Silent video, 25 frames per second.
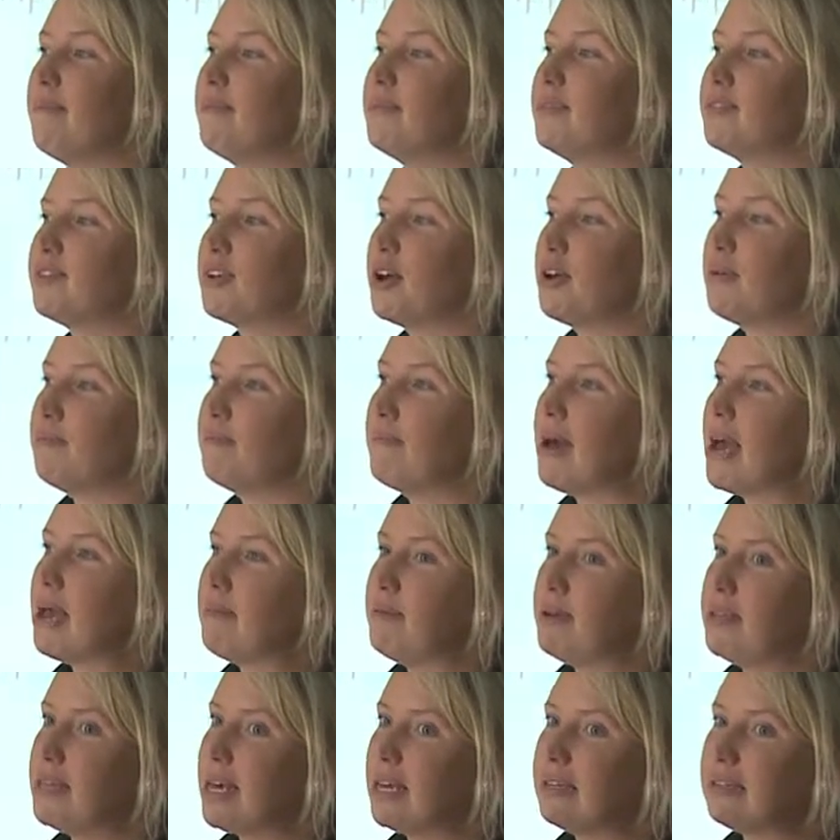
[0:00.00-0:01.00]
So
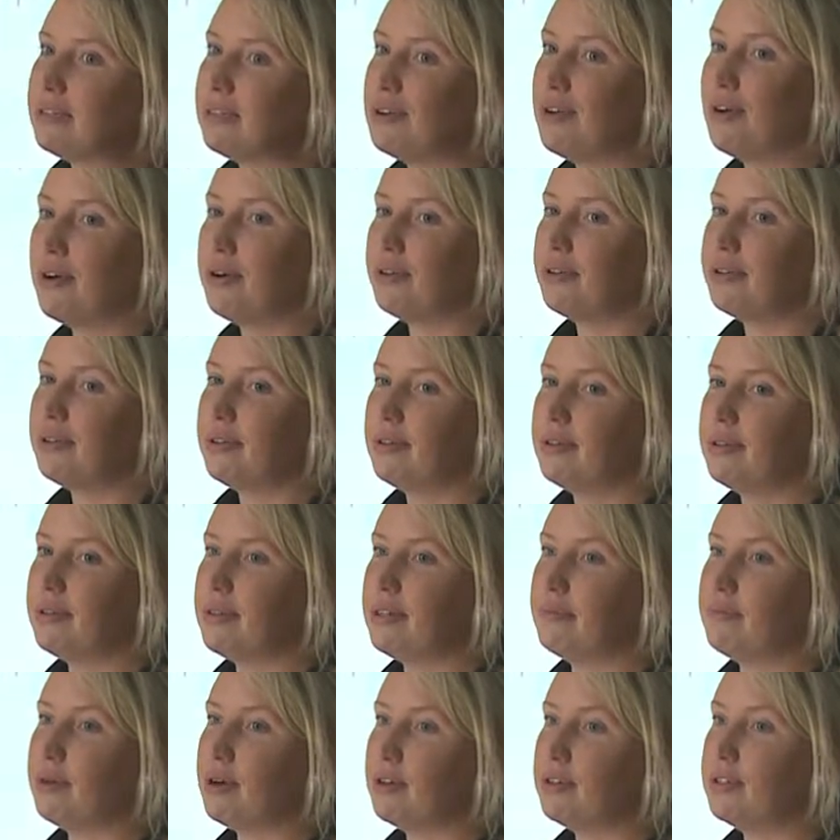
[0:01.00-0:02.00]
maybe that's not
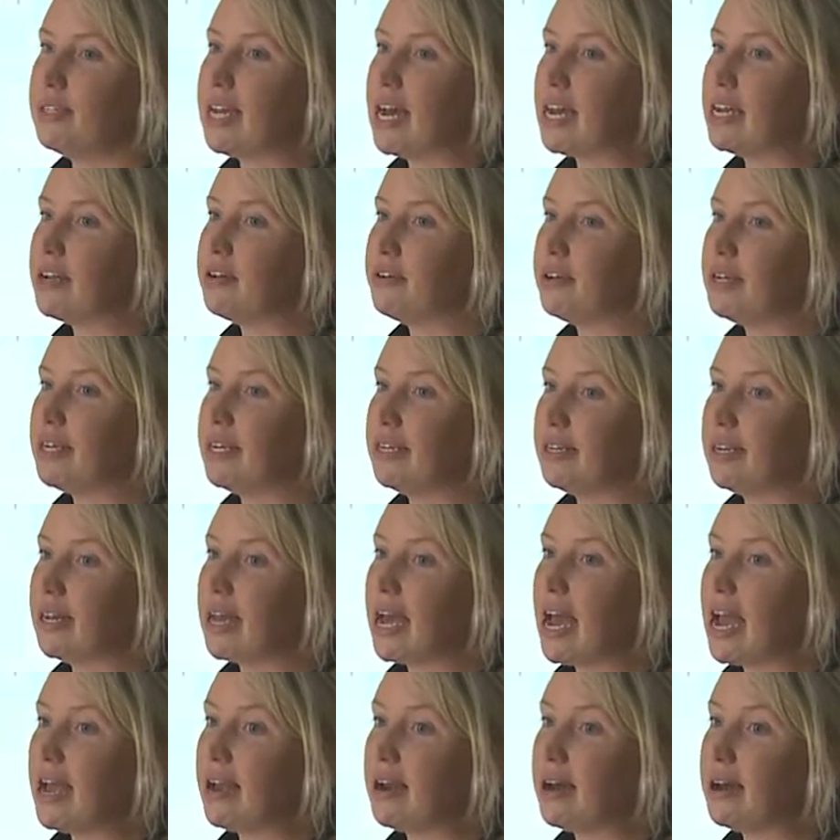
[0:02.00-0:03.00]
the most accurate
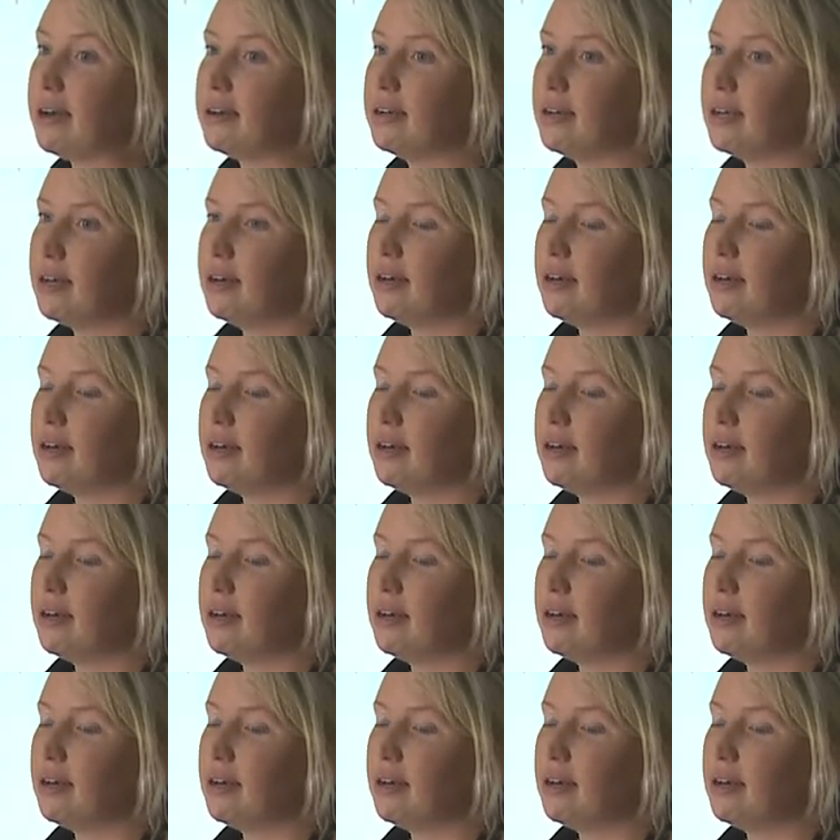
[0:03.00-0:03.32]
indicator.